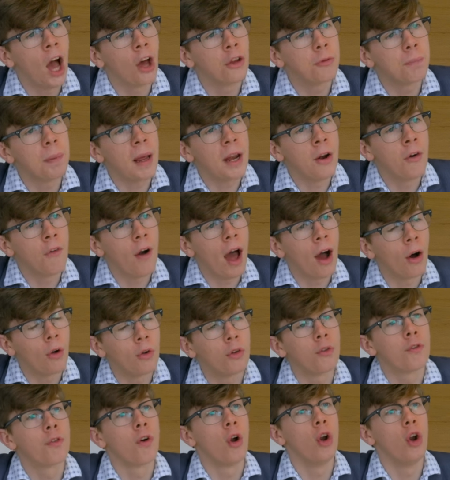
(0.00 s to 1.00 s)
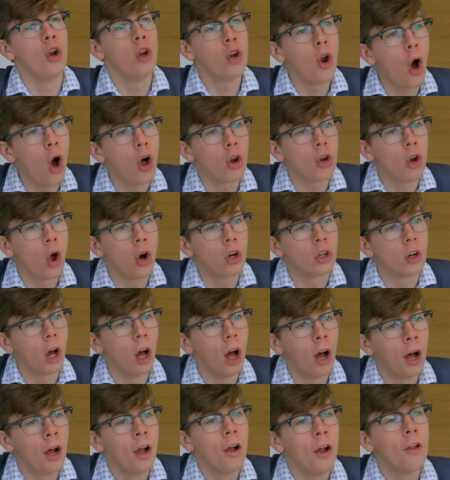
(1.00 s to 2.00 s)
has been around for a lot
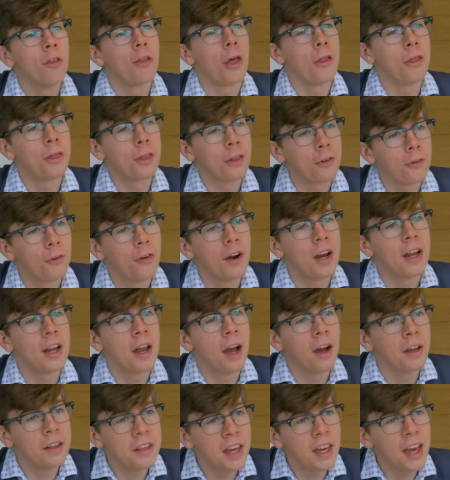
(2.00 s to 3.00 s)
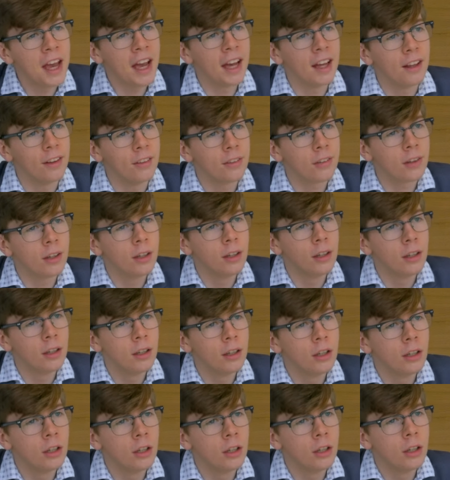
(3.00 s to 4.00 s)
longer than 3 years.
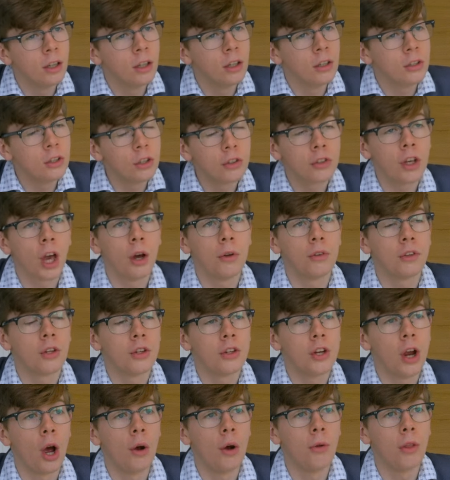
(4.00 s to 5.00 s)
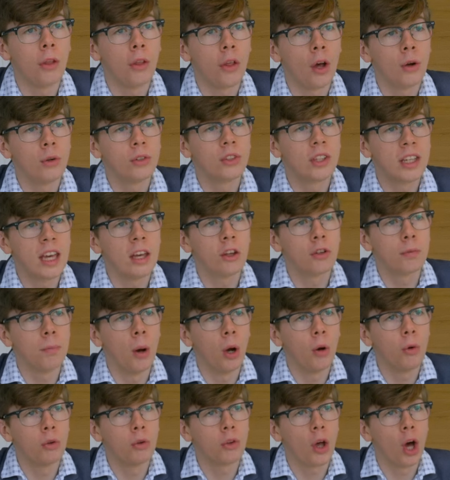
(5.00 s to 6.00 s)
Just goes to show that those
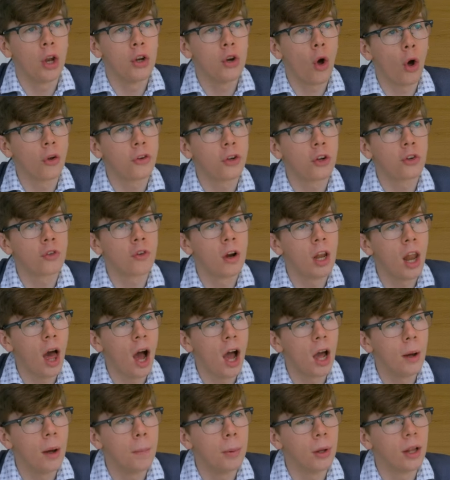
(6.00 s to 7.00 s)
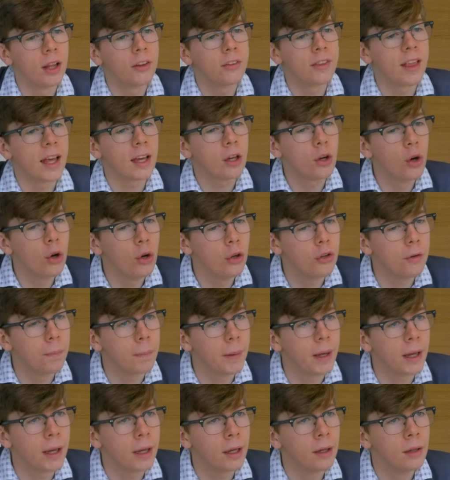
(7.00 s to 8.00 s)
gizmos are not as reliable as they could
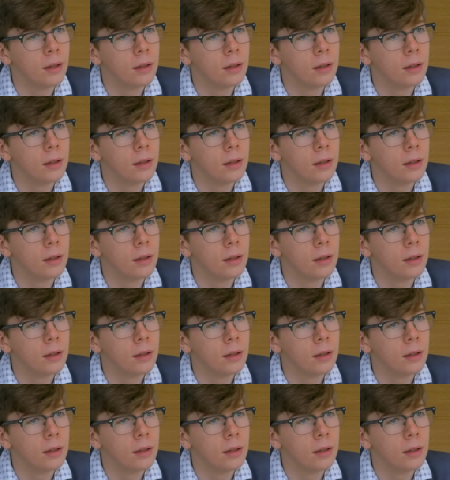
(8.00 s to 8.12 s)
be.